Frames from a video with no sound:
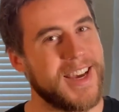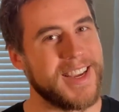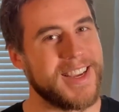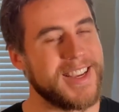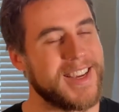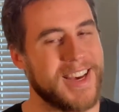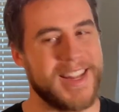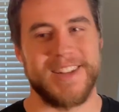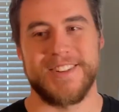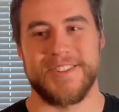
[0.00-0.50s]
I can
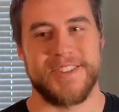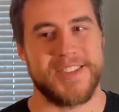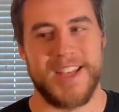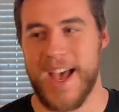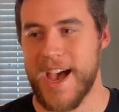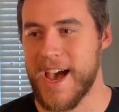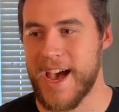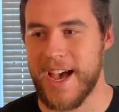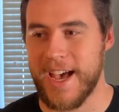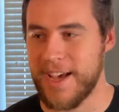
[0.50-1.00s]
kind of just
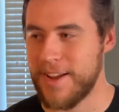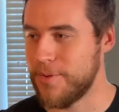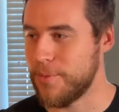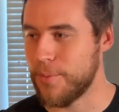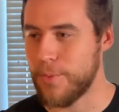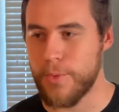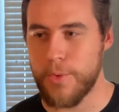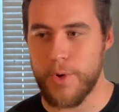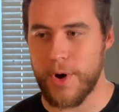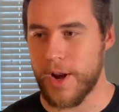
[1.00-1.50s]
add
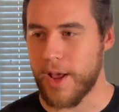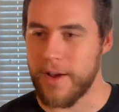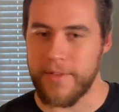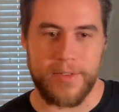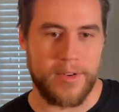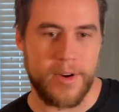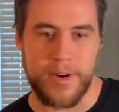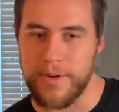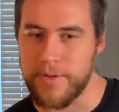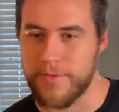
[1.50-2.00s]

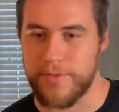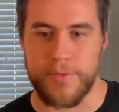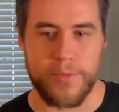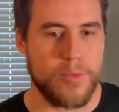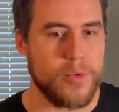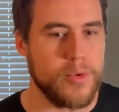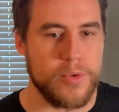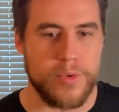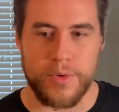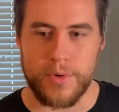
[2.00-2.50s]
whatever
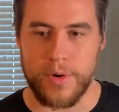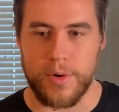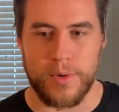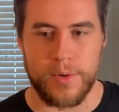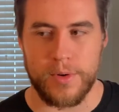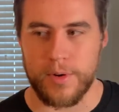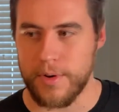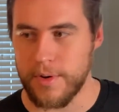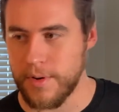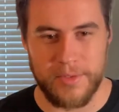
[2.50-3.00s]
fruit
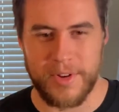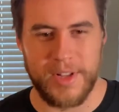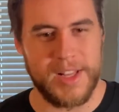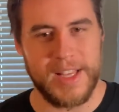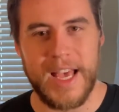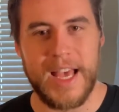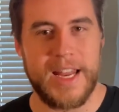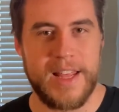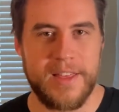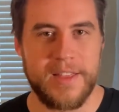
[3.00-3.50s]
or
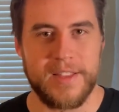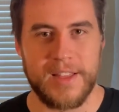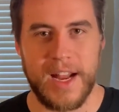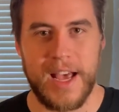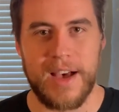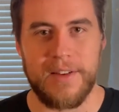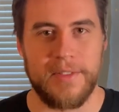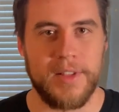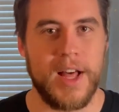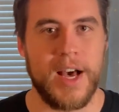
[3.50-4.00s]
really anything that I
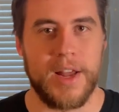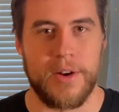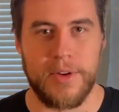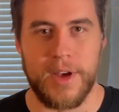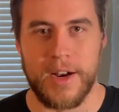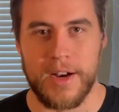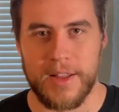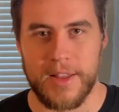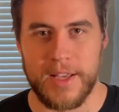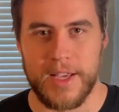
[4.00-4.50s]
have lying
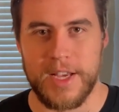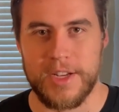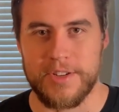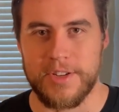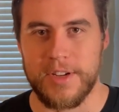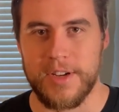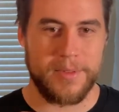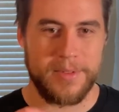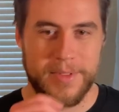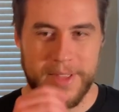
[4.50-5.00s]
around in the
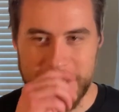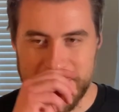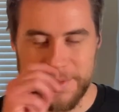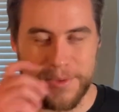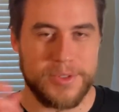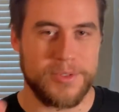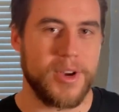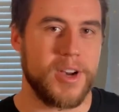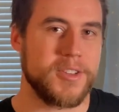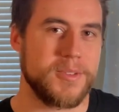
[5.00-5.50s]
kitchen. That's
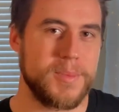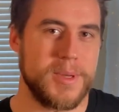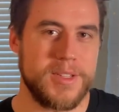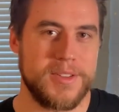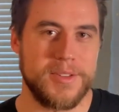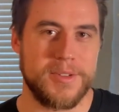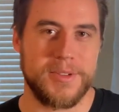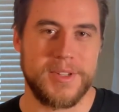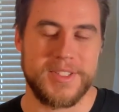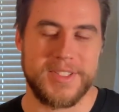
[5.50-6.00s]
what draws me
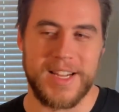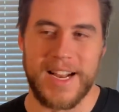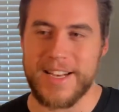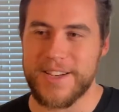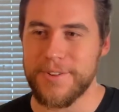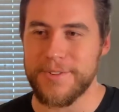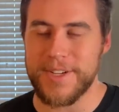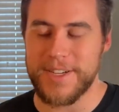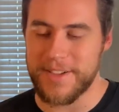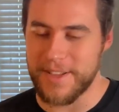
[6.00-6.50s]
to it, is that I
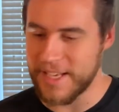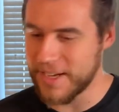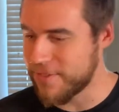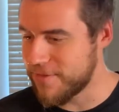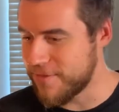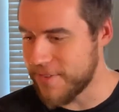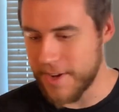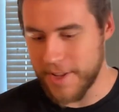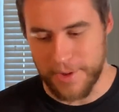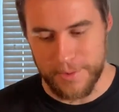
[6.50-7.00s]
don't need to like
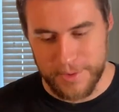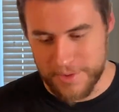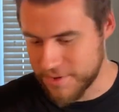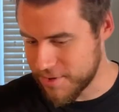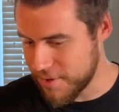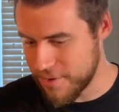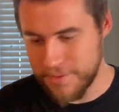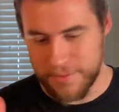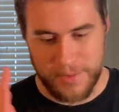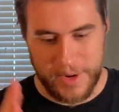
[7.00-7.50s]
follow a
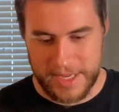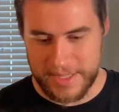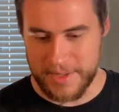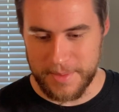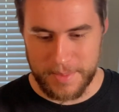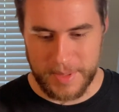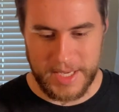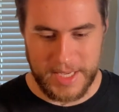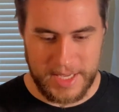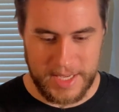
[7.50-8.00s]
certain
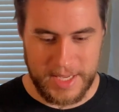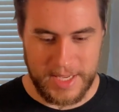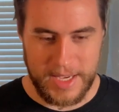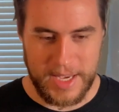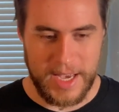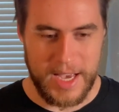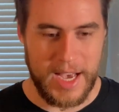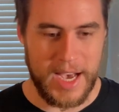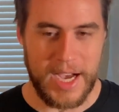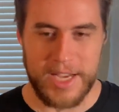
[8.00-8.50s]
recipe.
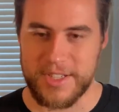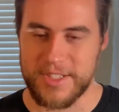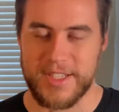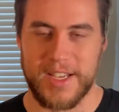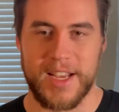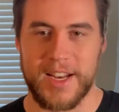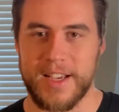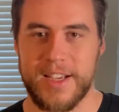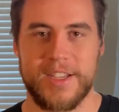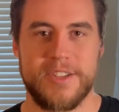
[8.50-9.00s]
I just
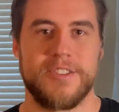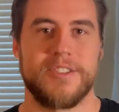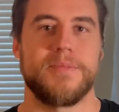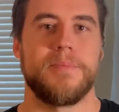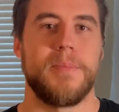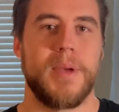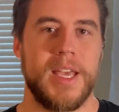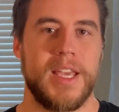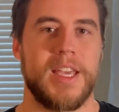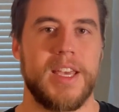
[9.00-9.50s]
kind of can just
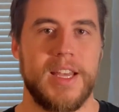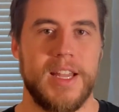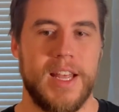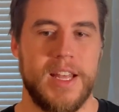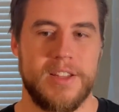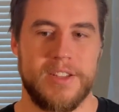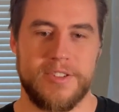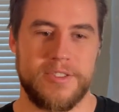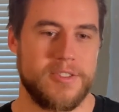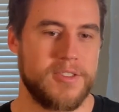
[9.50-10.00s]
make it
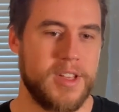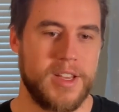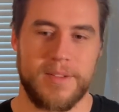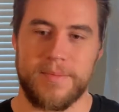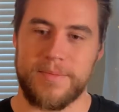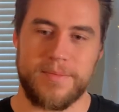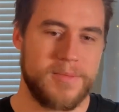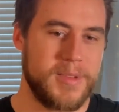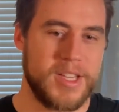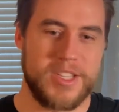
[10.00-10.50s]
and just like
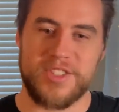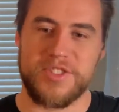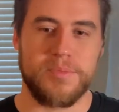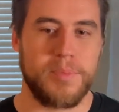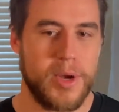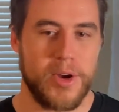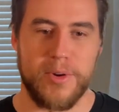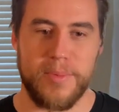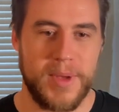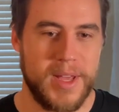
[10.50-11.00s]

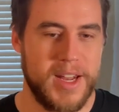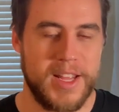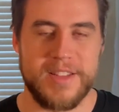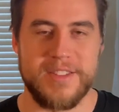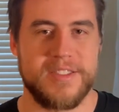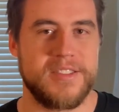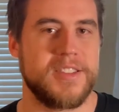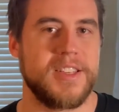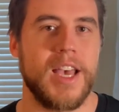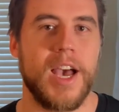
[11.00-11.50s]
experiment and
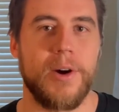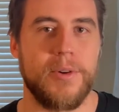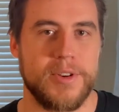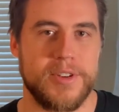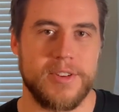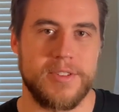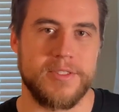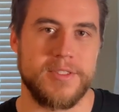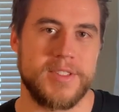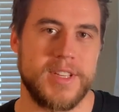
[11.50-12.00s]
see how it
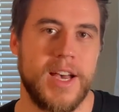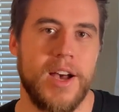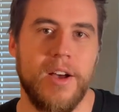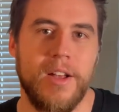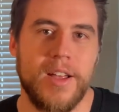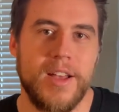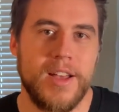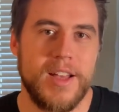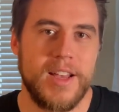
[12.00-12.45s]
turns out,